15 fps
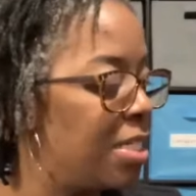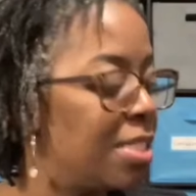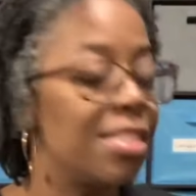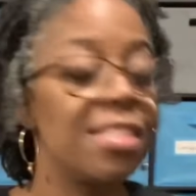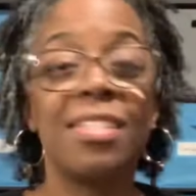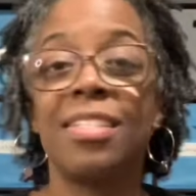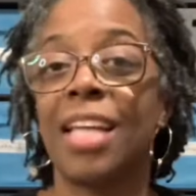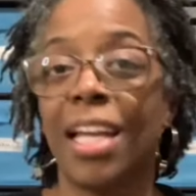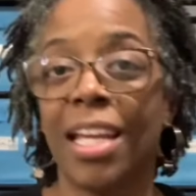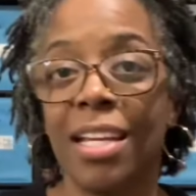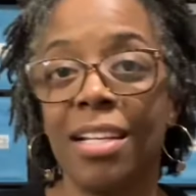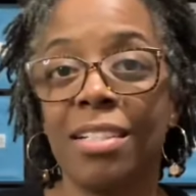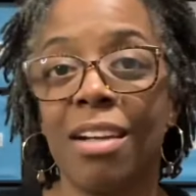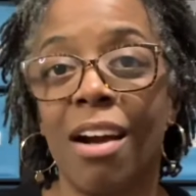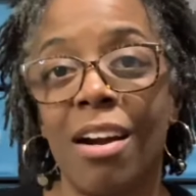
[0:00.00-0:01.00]

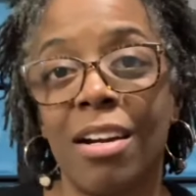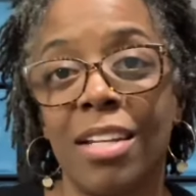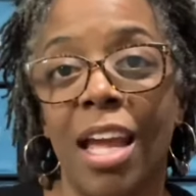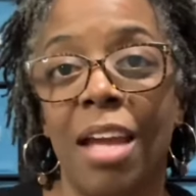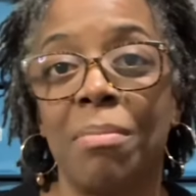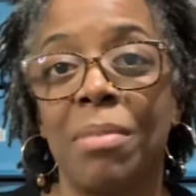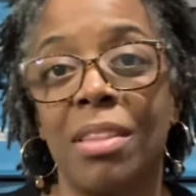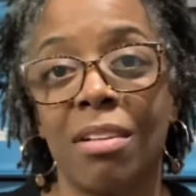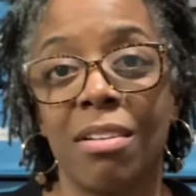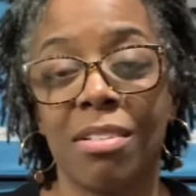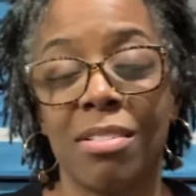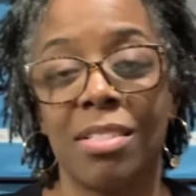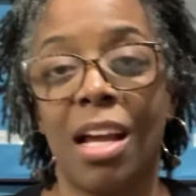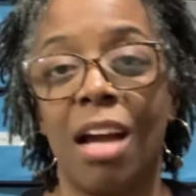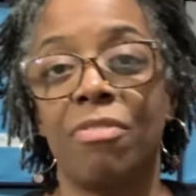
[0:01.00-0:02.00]
Second card game that the
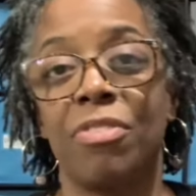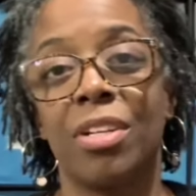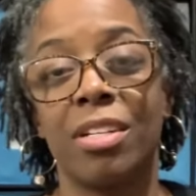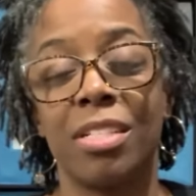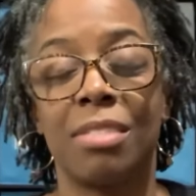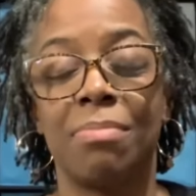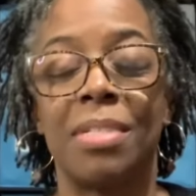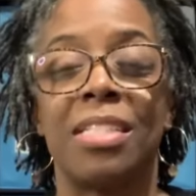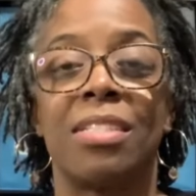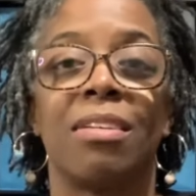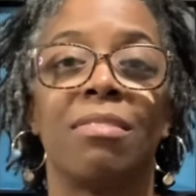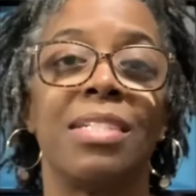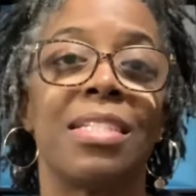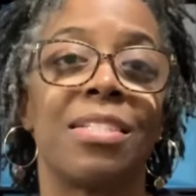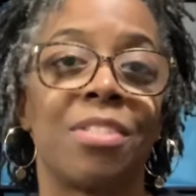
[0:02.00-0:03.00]
girls got for Christmas, and
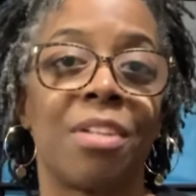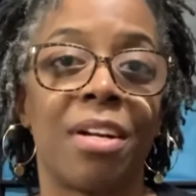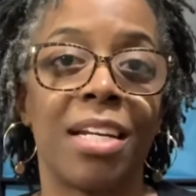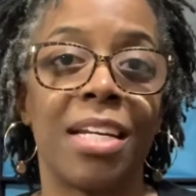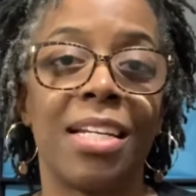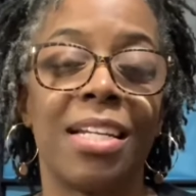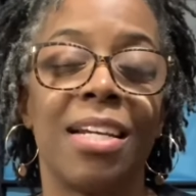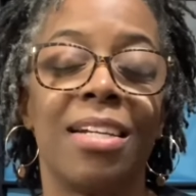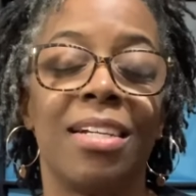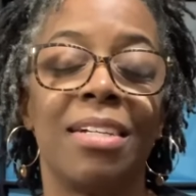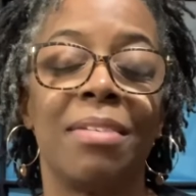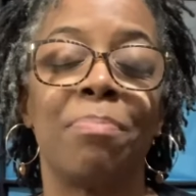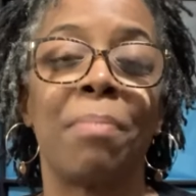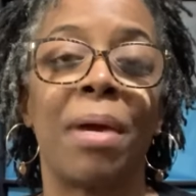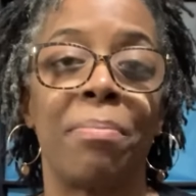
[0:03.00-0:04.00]
we started
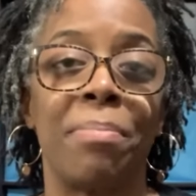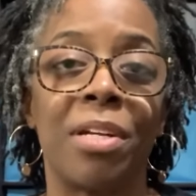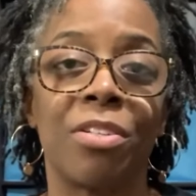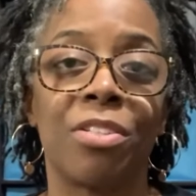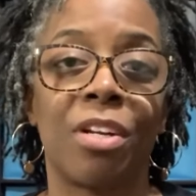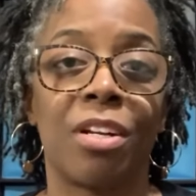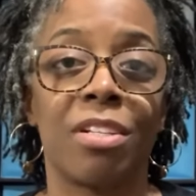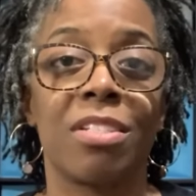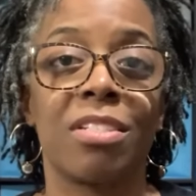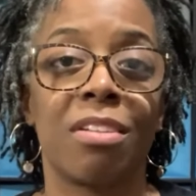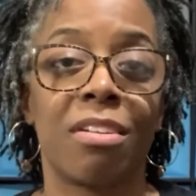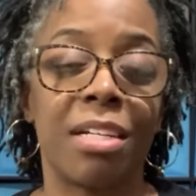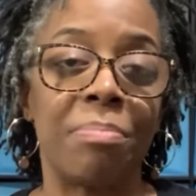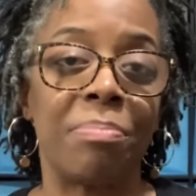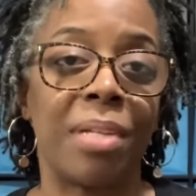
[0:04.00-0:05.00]
my middle daughter
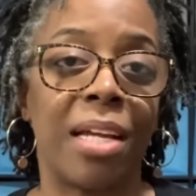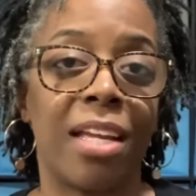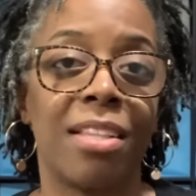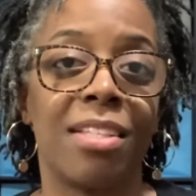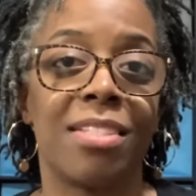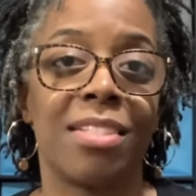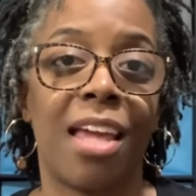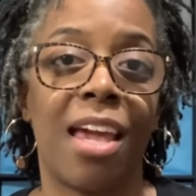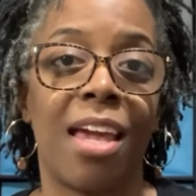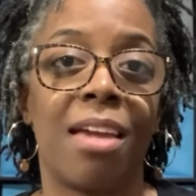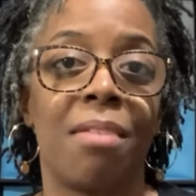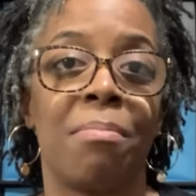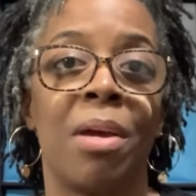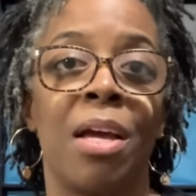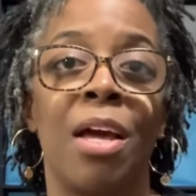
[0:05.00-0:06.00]
started playing this
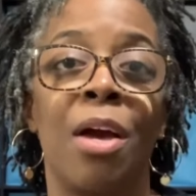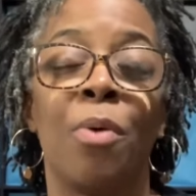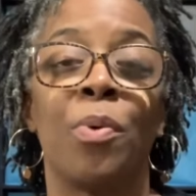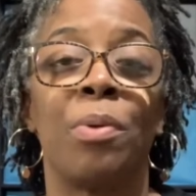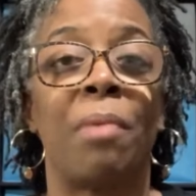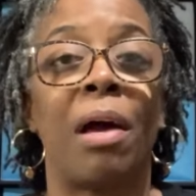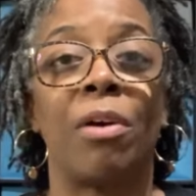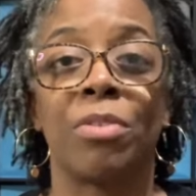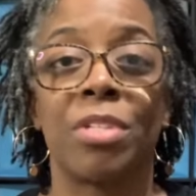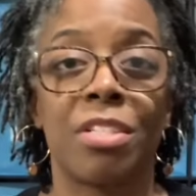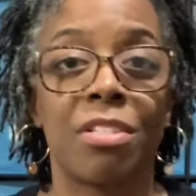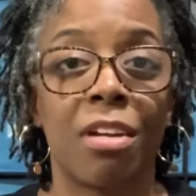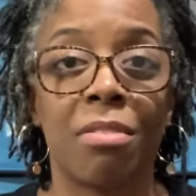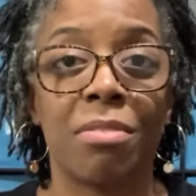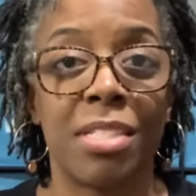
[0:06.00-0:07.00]
game when my oldest
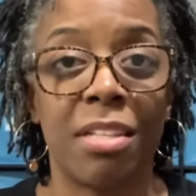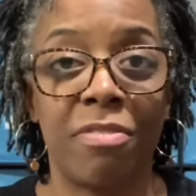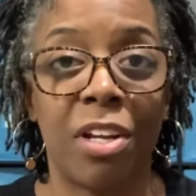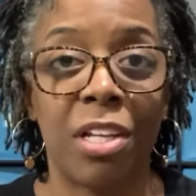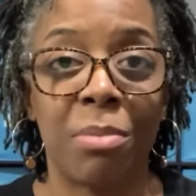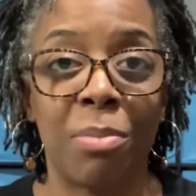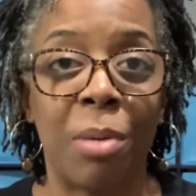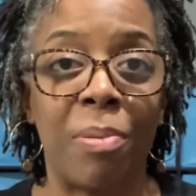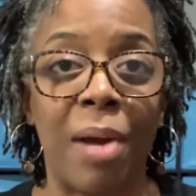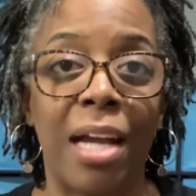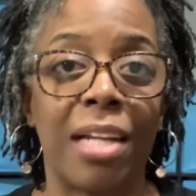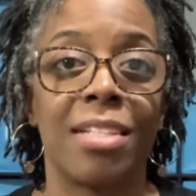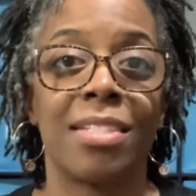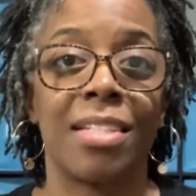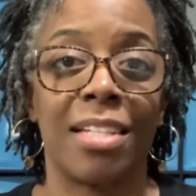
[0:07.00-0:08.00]
daughter was at volleyball
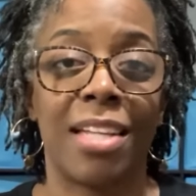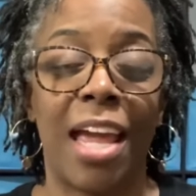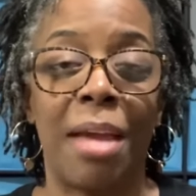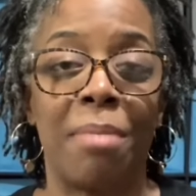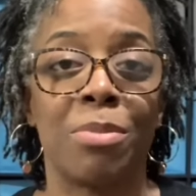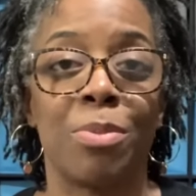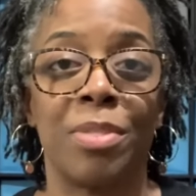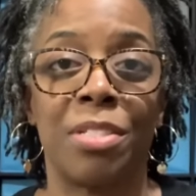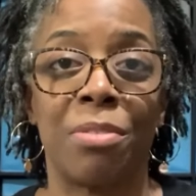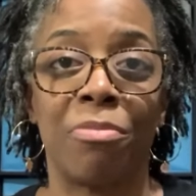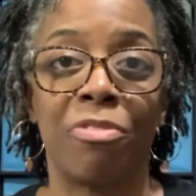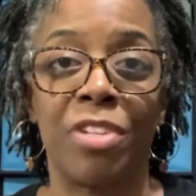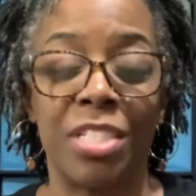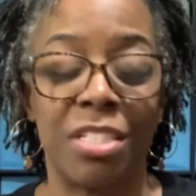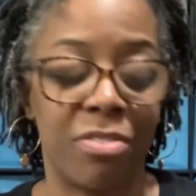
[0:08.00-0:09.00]
practice and games with some
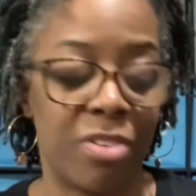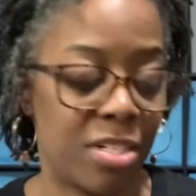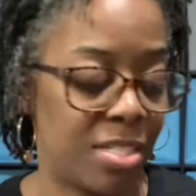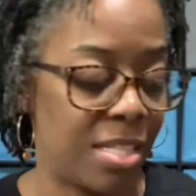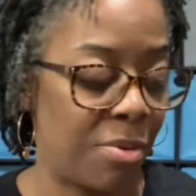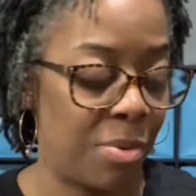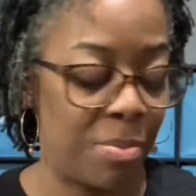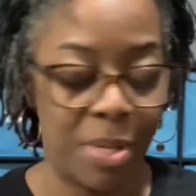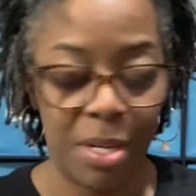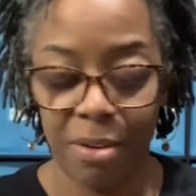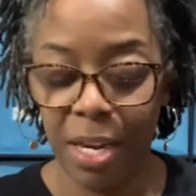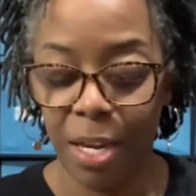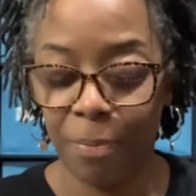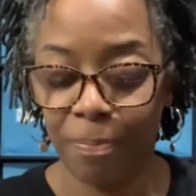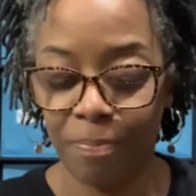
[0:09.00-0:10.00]
friends of hers that would be
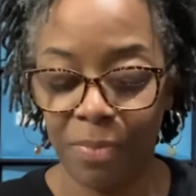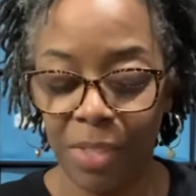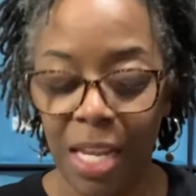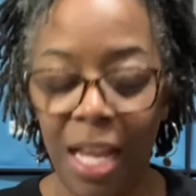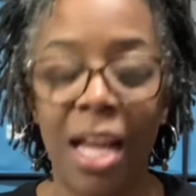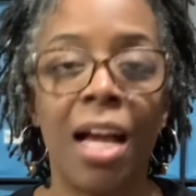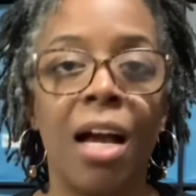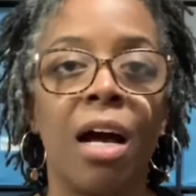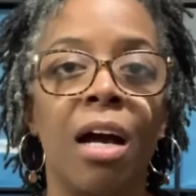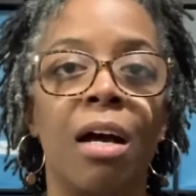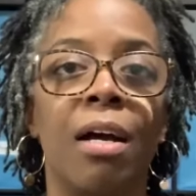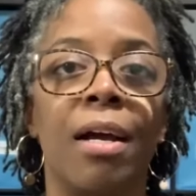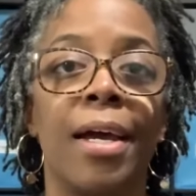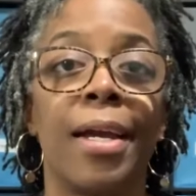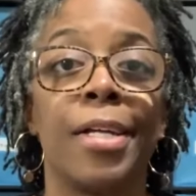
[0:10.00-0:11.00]
around.
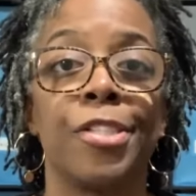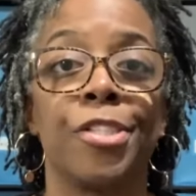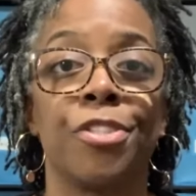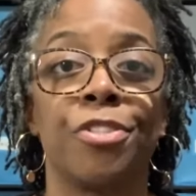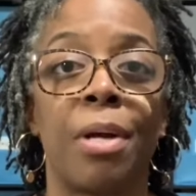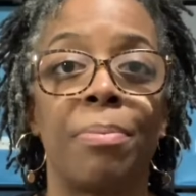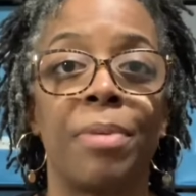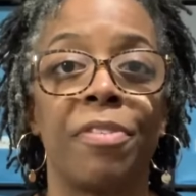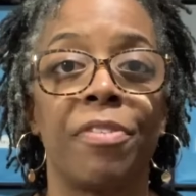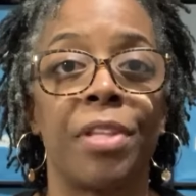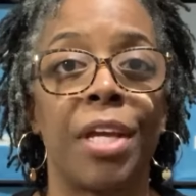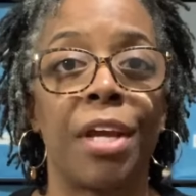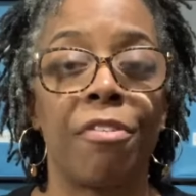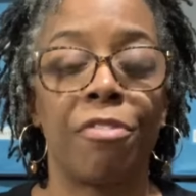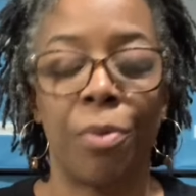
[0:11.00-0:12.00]
And I just dropped
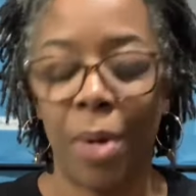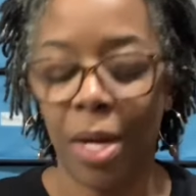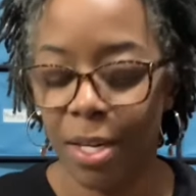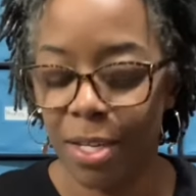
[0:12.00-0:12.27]
everything everywhere.